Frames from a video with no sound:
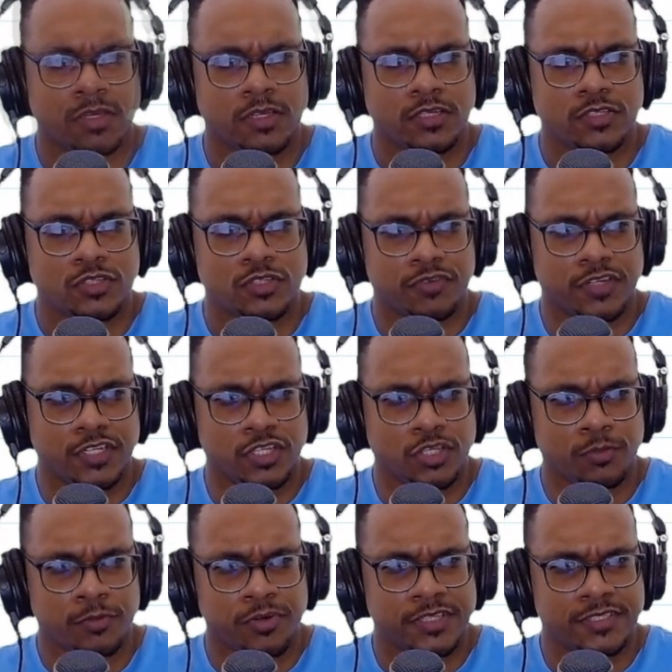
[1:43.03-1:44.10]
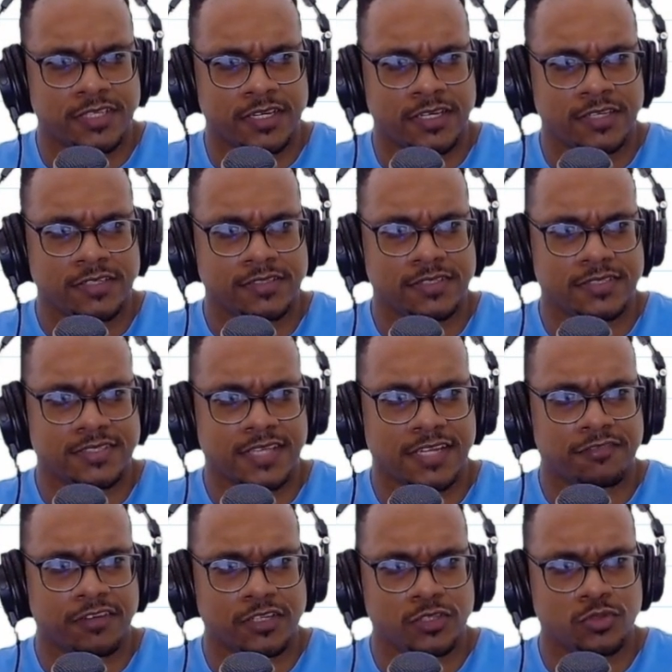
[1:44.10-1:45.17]
So for the numerator, the sign in
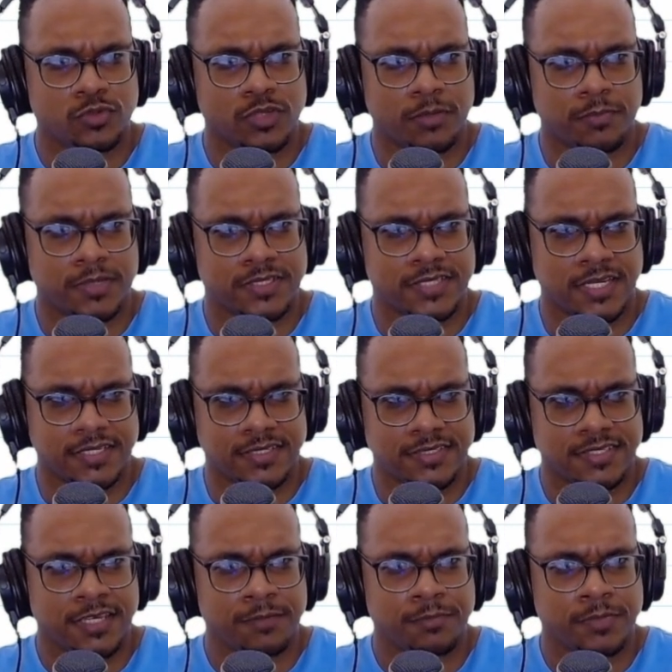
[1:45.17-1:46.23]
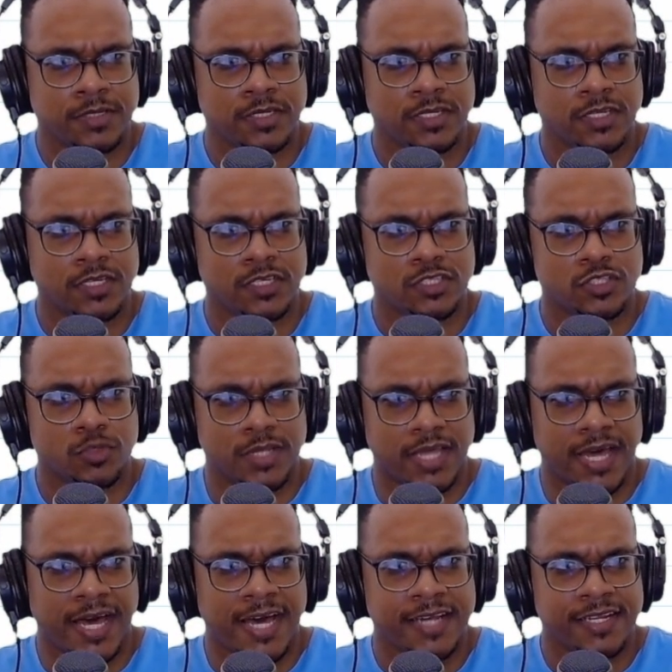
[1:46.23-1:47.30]
front of the two numbers are the same. So we'll
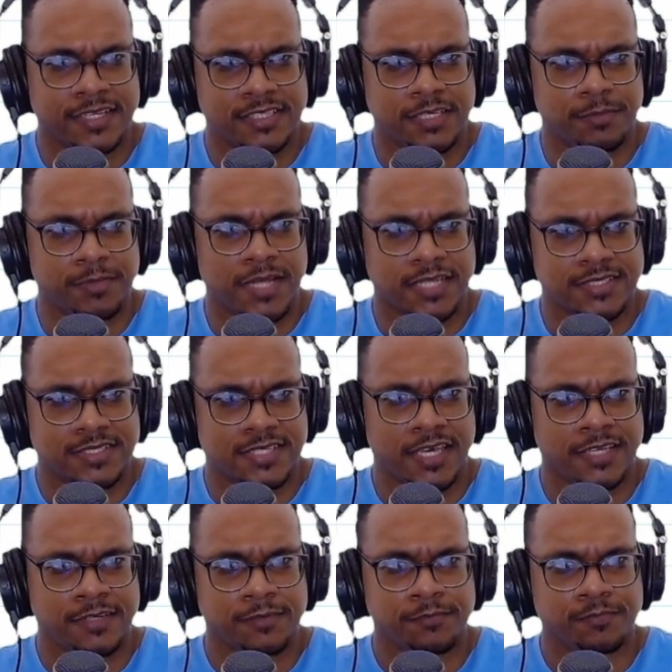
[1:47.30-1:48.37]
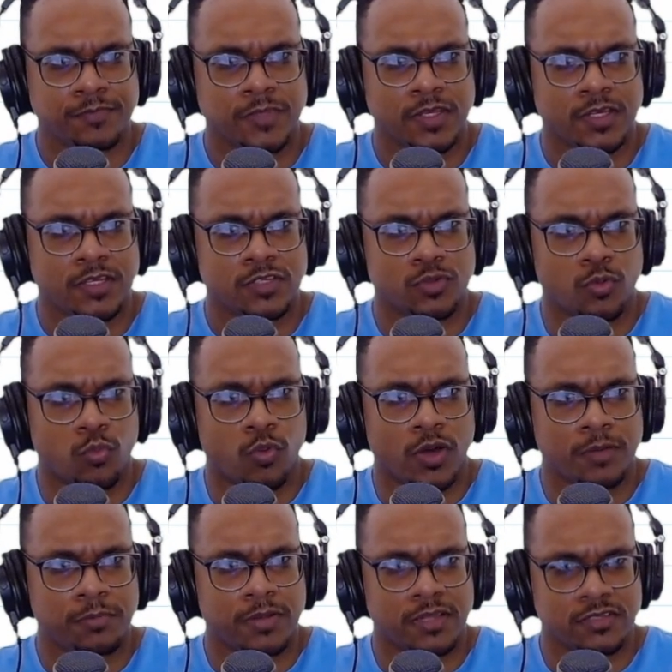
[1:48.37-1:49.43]
add and keep that sign. So
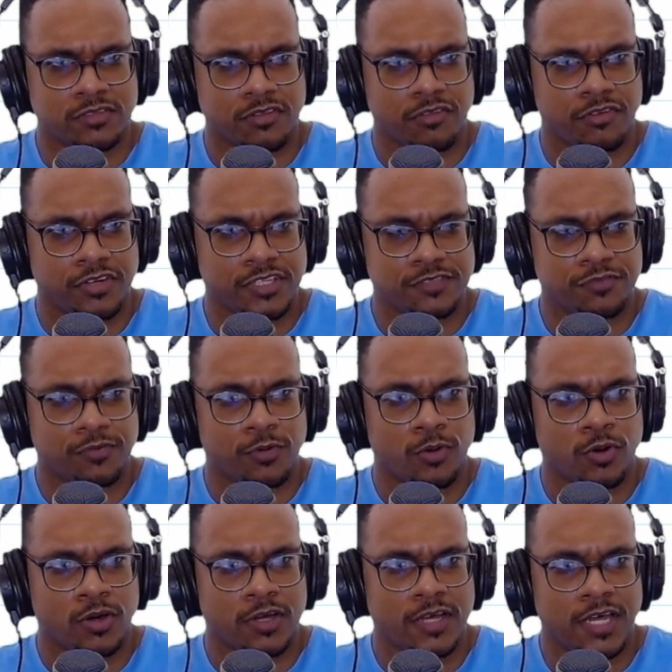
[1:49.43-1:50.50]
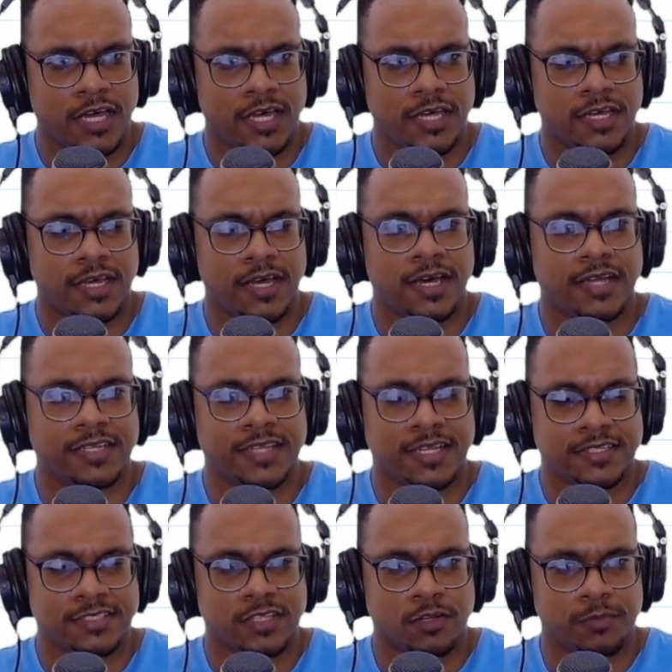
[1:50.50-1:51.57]
1 + 3 is 4, and the
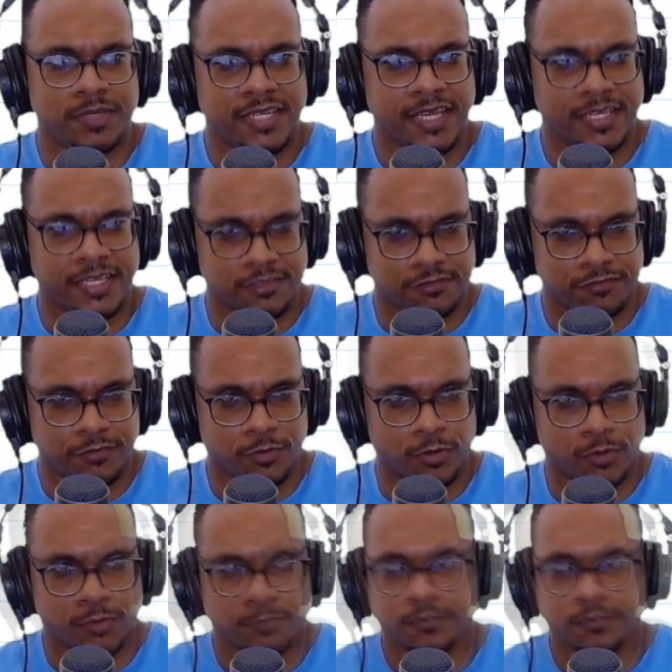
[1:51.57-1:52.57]
answer will be -4.